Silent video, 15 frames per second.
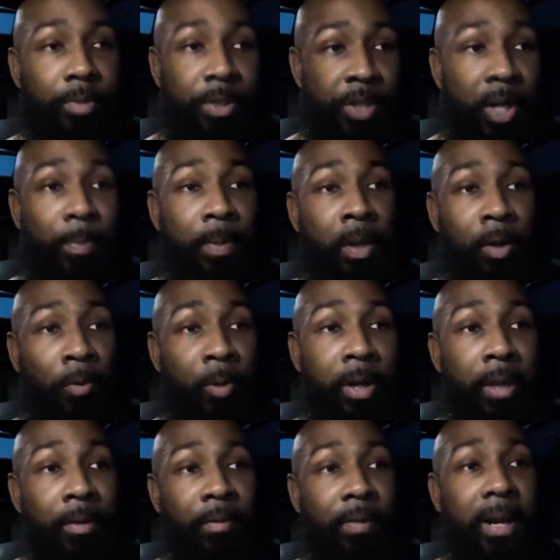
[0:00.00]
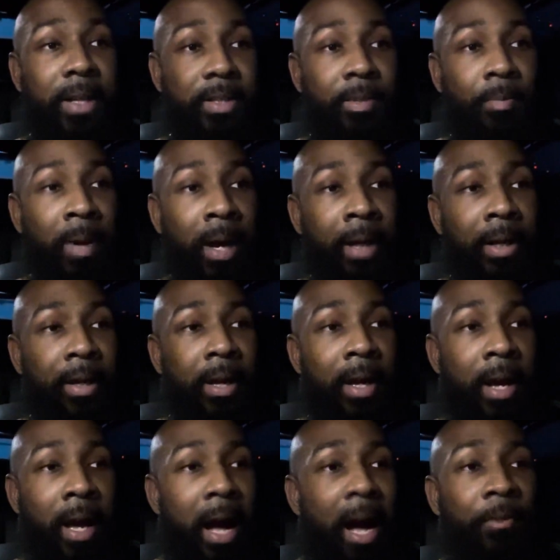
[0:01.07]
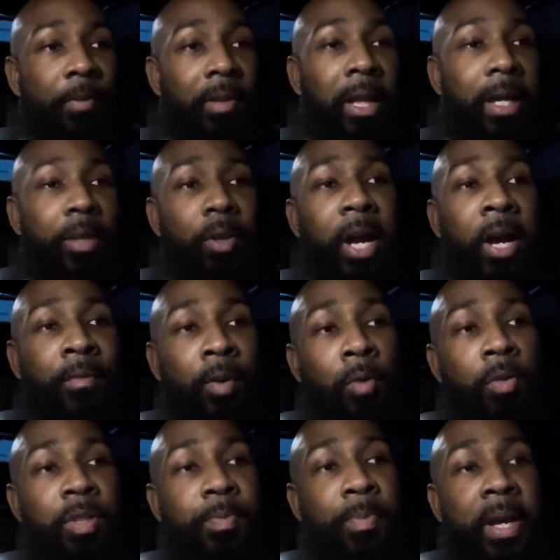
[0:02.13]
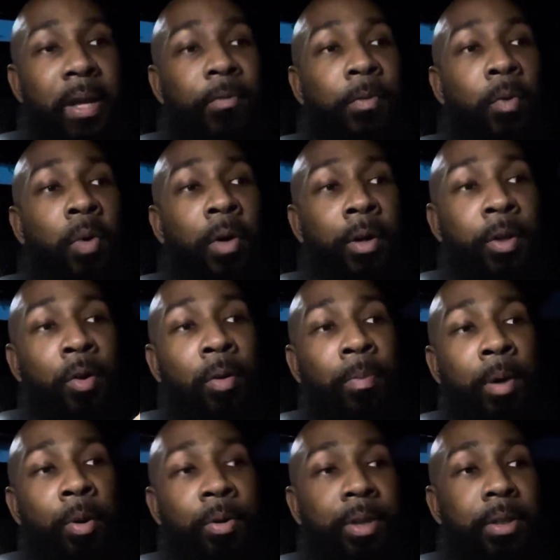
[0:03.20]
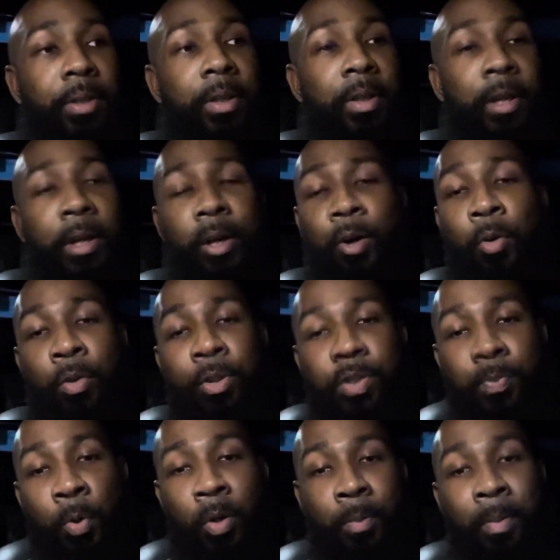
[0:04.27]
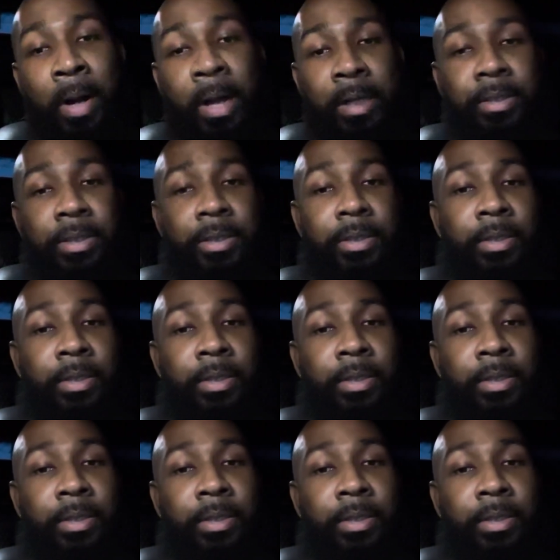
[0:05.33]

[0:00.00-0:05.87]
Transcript: jumping in a ring and fighting somebody, I feel like you have no respect for your opponent or the sport of boxing.